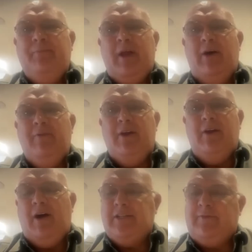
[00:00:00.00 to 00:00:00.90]
over the
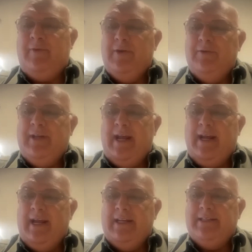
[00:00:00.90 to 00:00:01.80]
last few
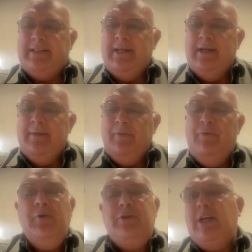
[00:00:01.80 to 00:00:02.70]
decades.
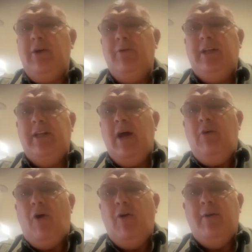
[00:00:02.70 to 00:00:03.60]
Food security no
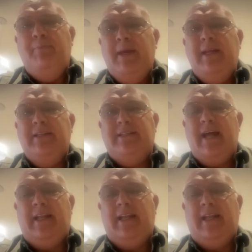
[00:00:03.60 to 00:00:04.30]
longer means that